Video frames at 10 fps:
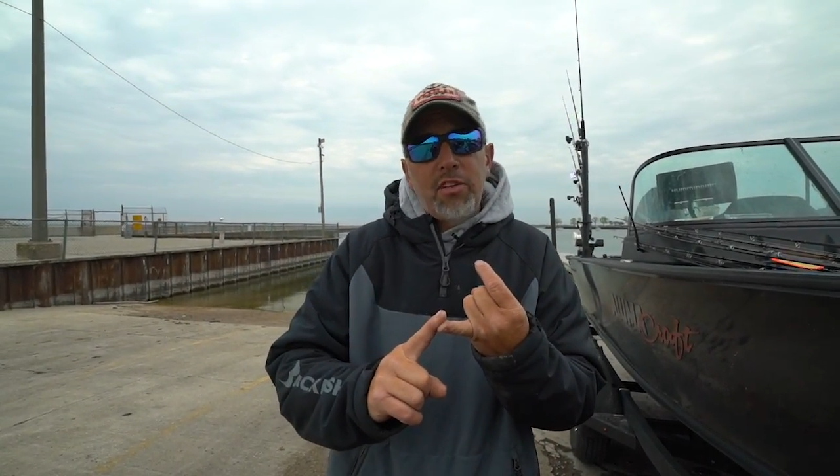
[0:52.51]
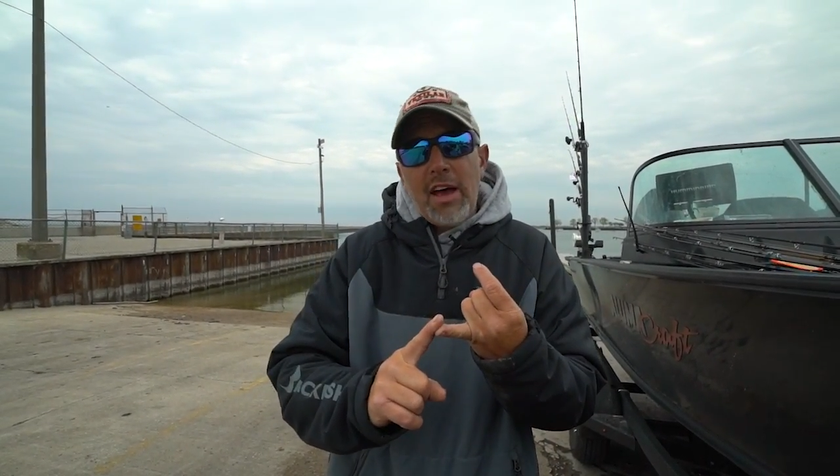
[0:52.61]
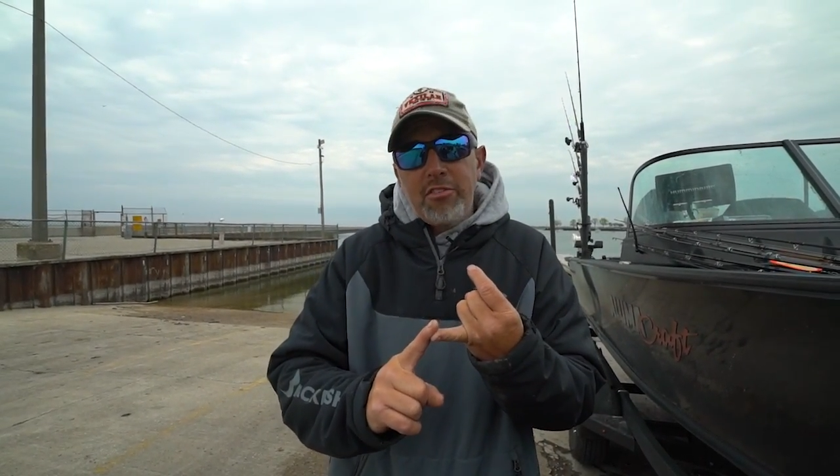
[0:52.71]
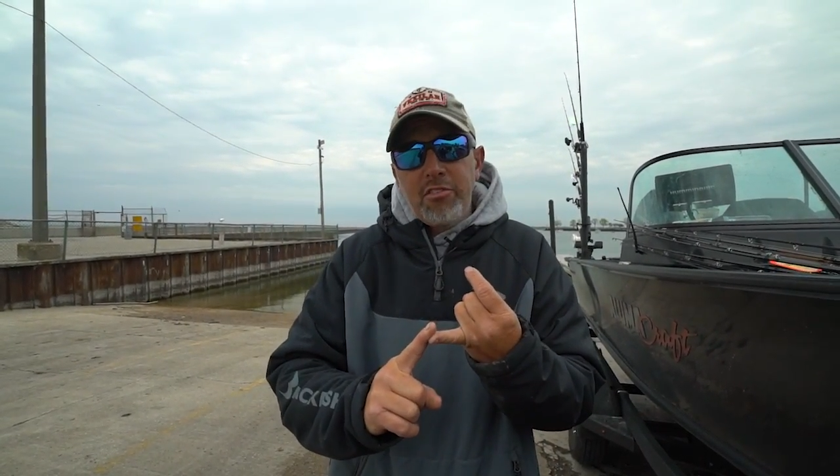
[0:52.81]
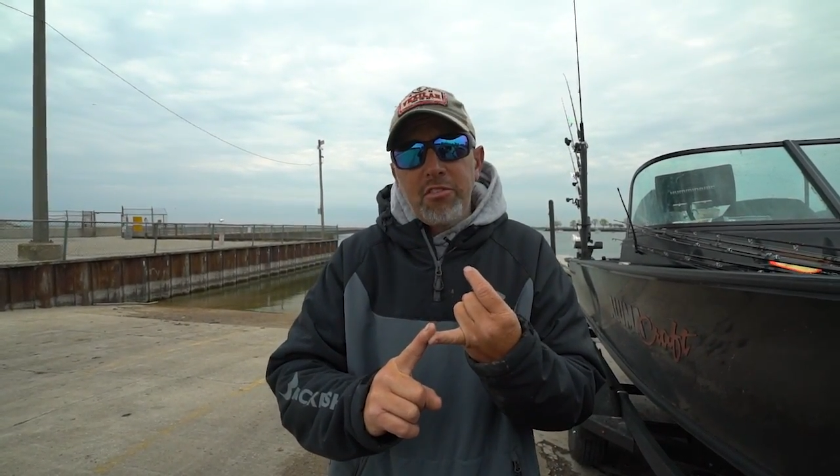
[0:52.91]

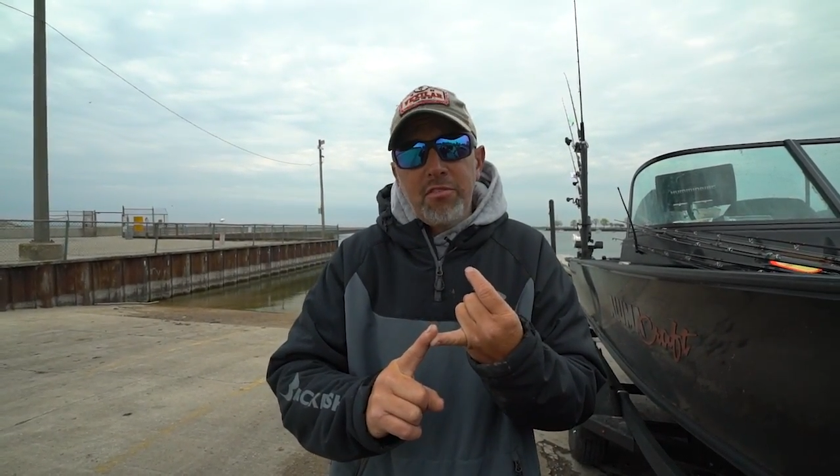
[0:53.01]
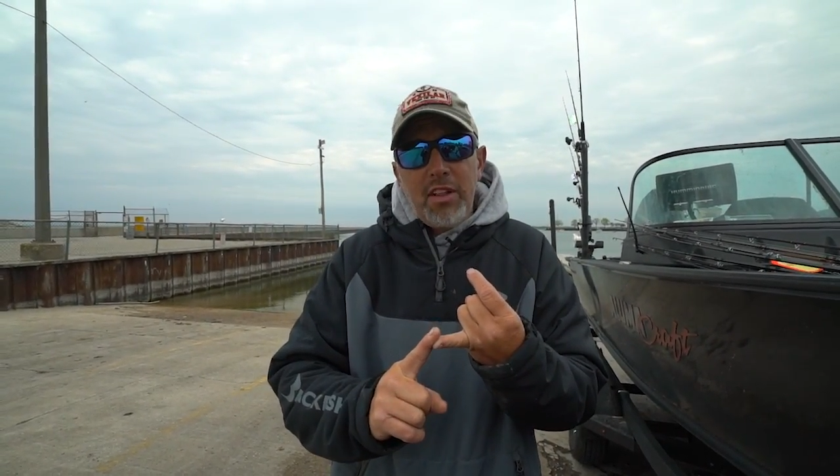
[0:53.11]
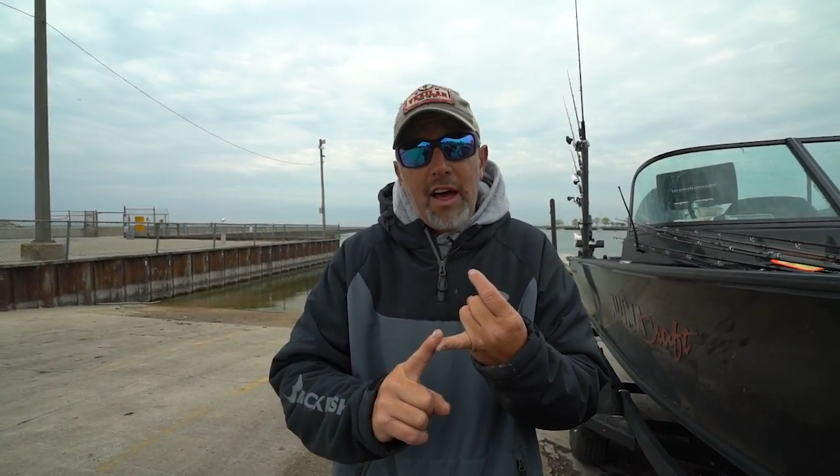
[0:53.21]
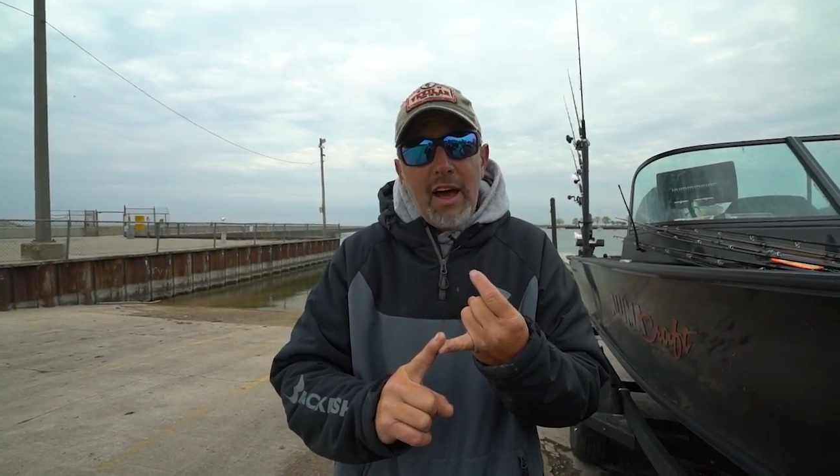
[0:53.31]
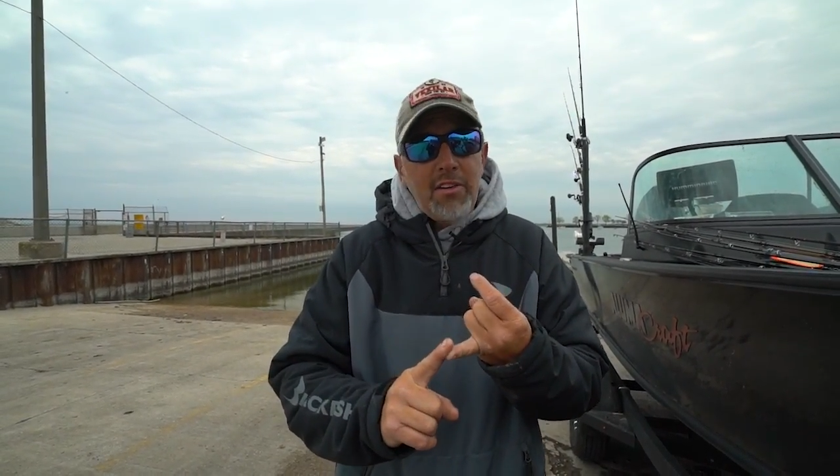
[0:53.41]
flashers and
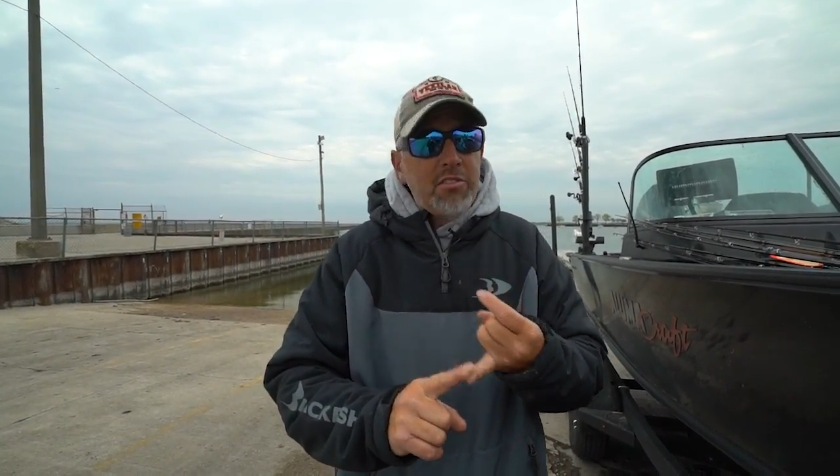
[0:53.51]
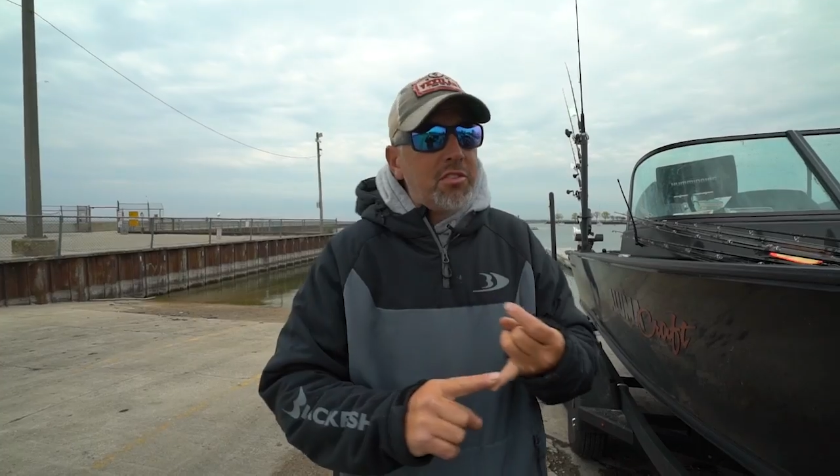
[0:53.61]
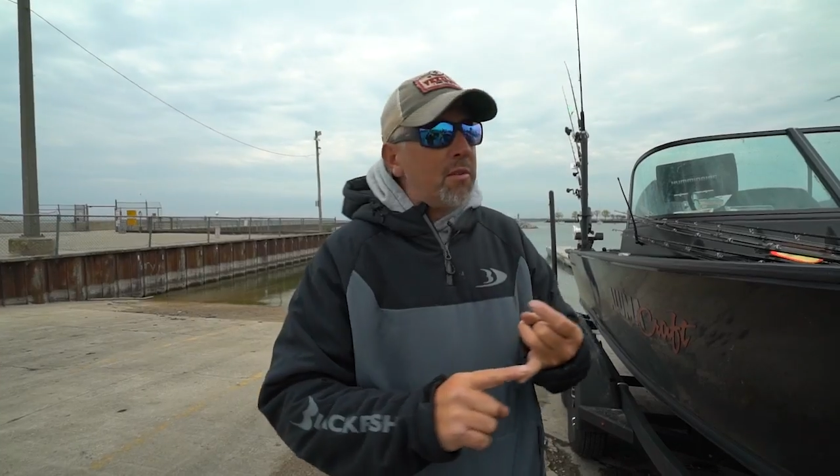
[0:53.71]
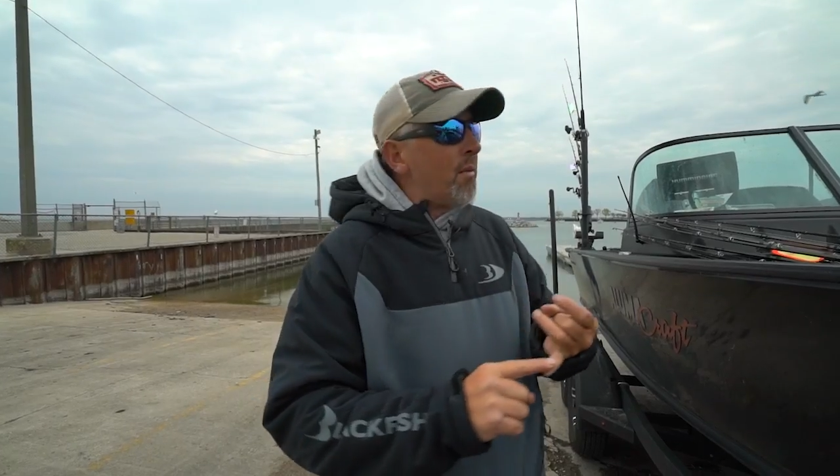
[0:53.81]
flies,